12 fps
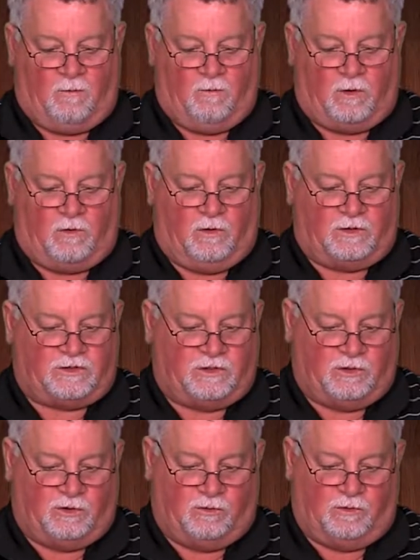
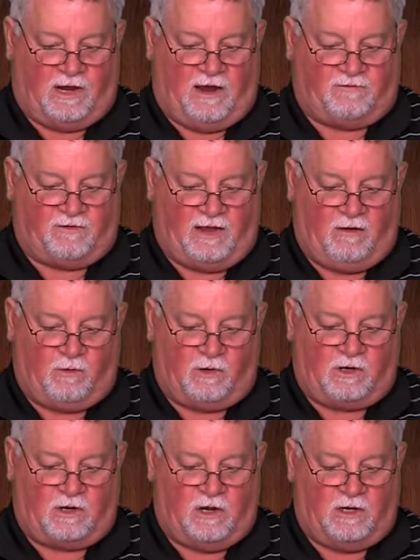After that, we're going
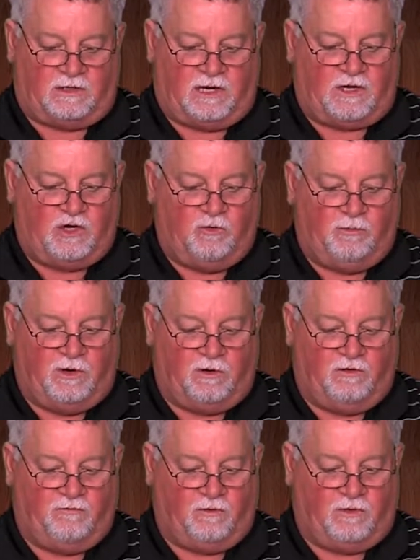to contact
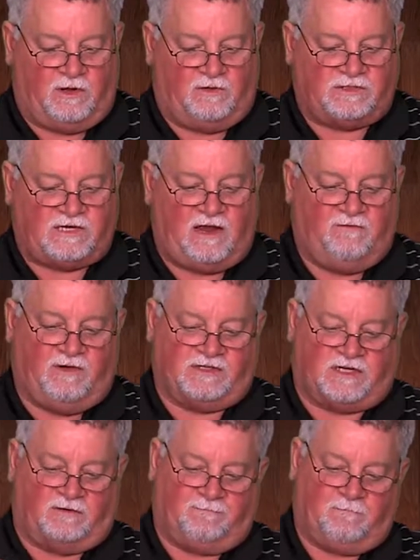U-Build-It for another site
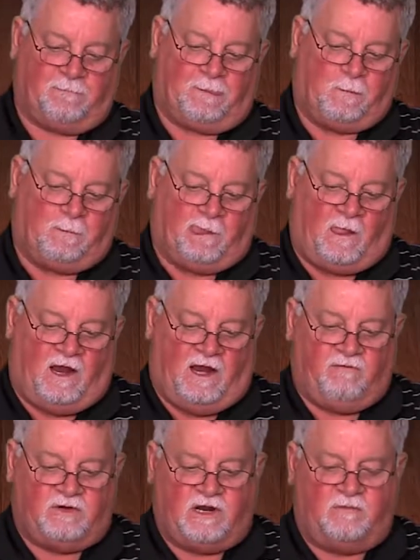visit.
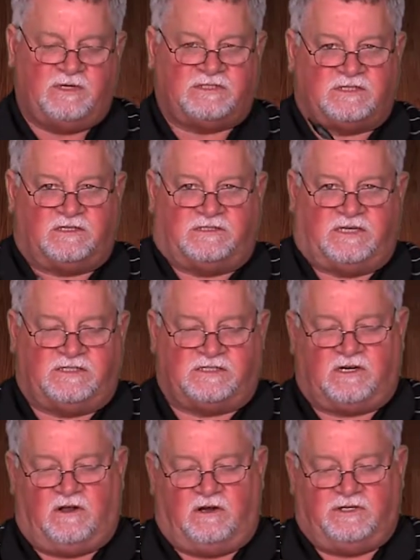Every time it says
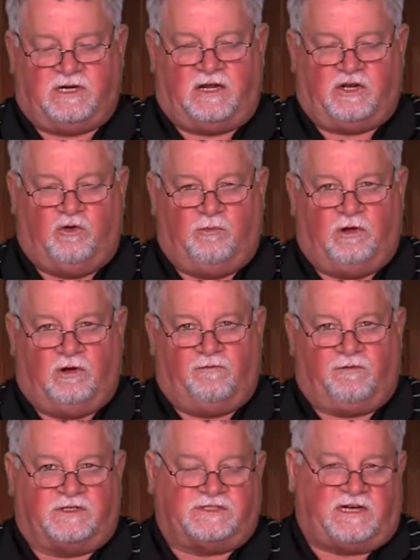contact U-Build-It
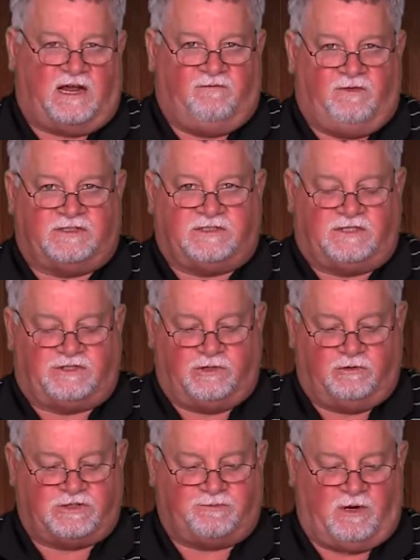for a site visit, it's your
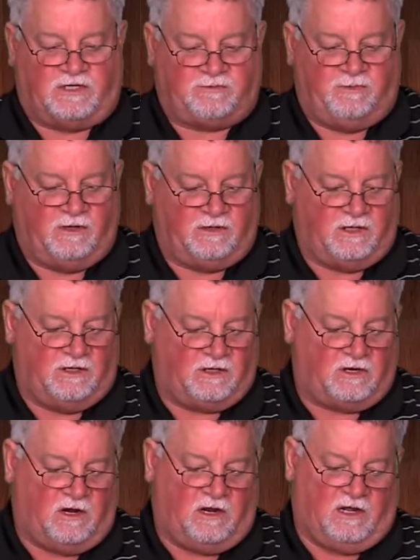responsibility to
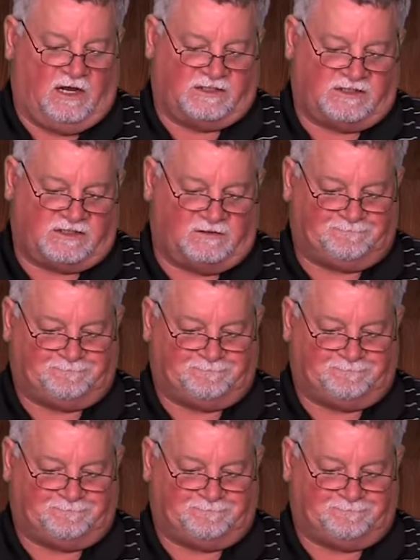call us.